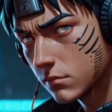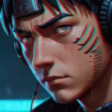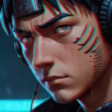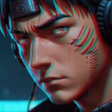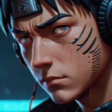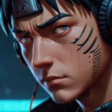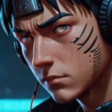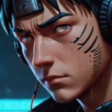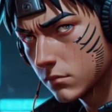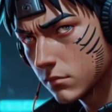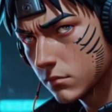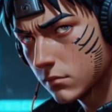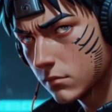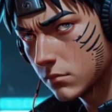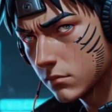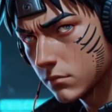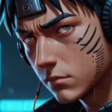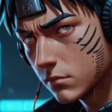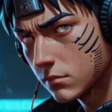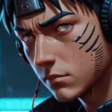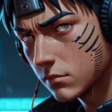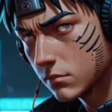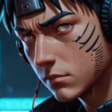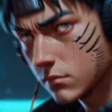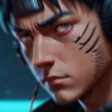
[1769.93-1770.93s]

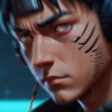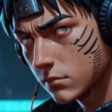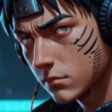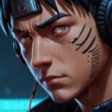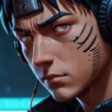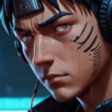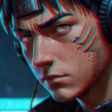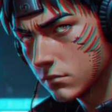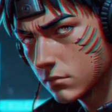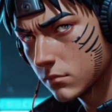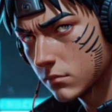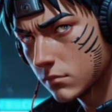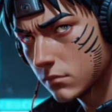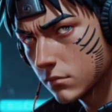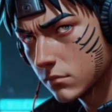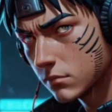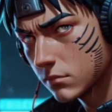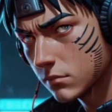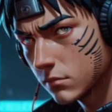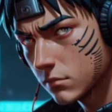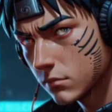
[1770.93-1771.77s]
Nobody speaks.